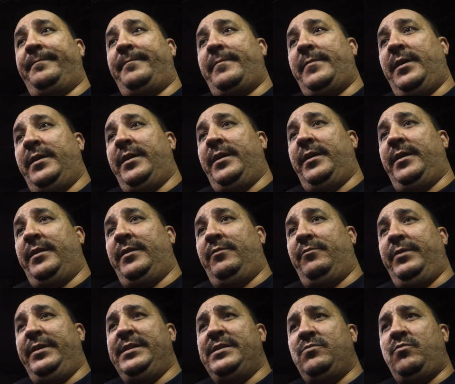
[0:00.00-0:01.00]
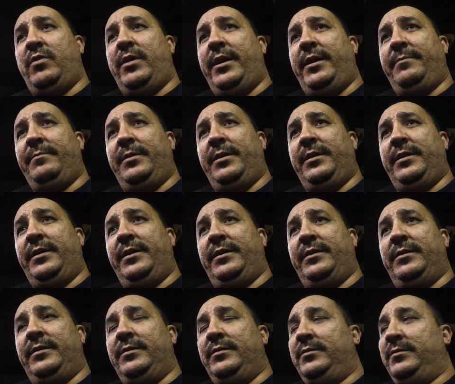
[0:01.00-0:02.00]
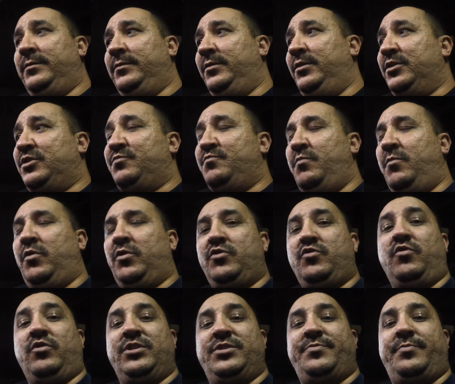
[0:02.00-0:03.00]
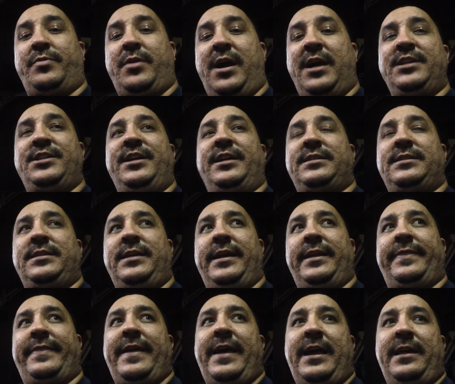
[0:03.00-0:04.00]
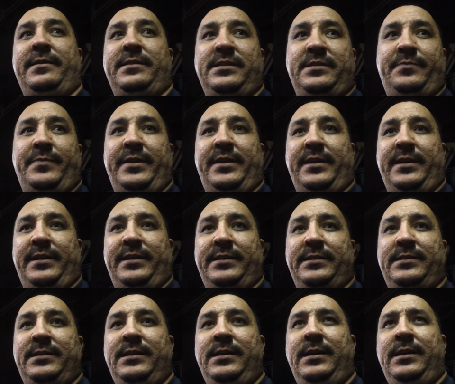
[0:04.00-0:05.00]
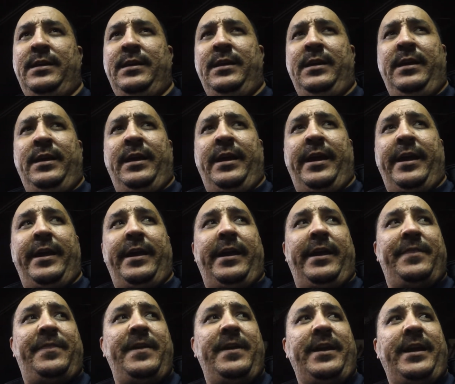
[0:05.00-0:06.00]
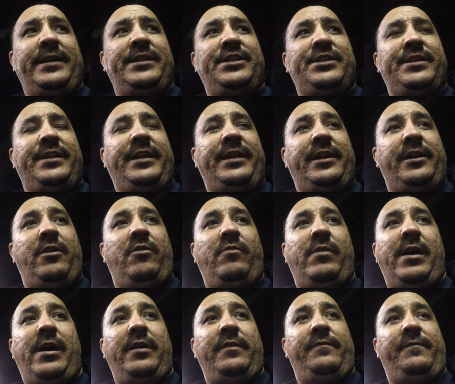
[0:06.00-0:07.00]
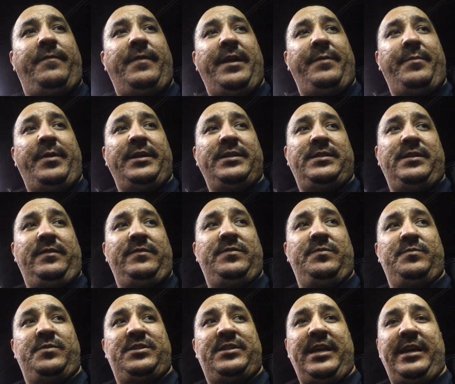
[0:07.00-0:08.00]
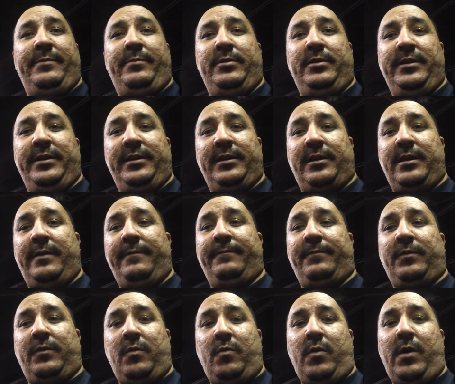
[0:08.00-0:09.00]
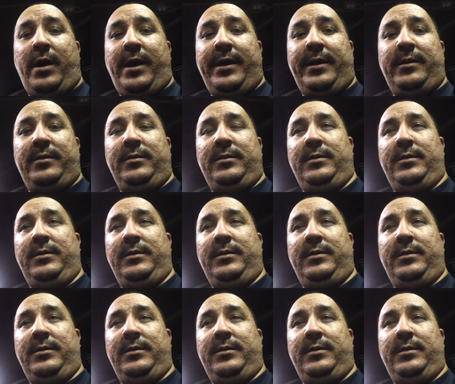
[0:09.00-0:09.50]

And the reason why I'm going to look more towards projects like that is because I think I just need to go out and find myself some stable income for a while,